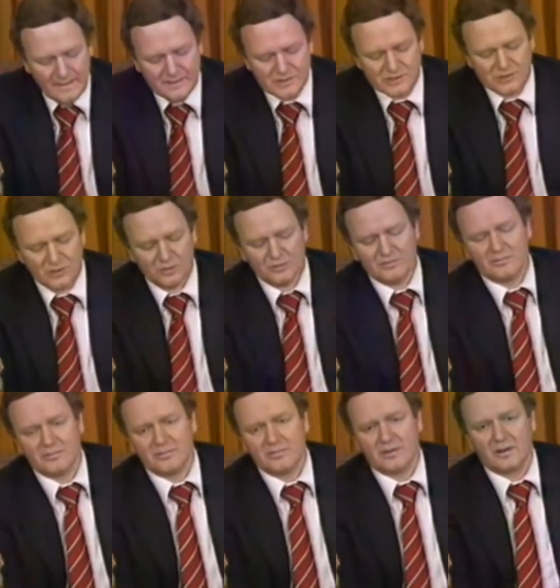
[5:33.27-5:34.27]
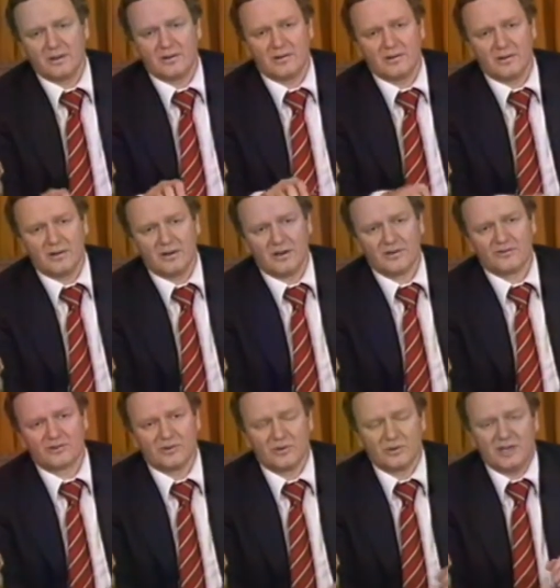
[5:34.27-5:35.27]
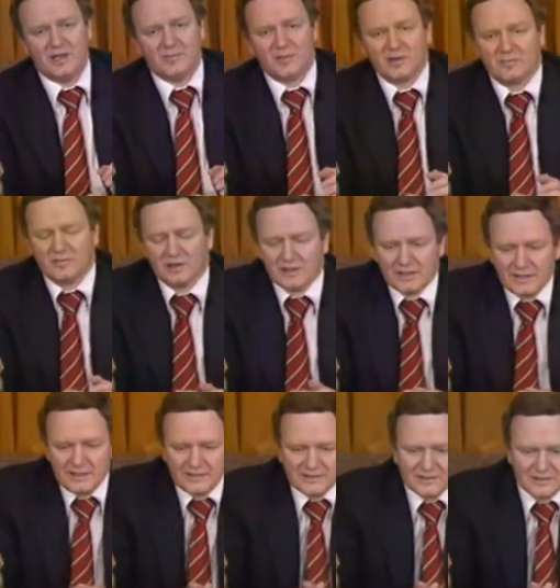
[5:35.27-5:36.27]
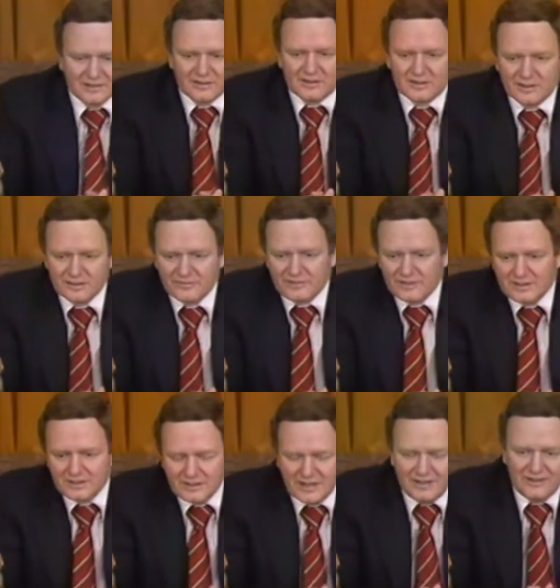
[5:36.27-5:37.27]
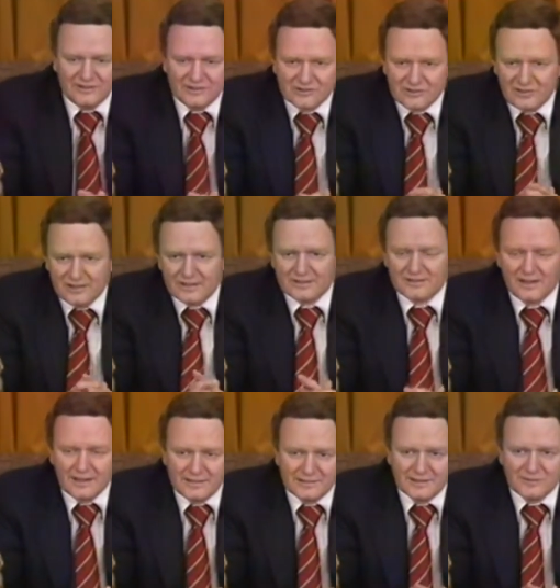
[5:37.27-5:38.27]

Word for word: So also keep in mind uh, Erven, cases like that.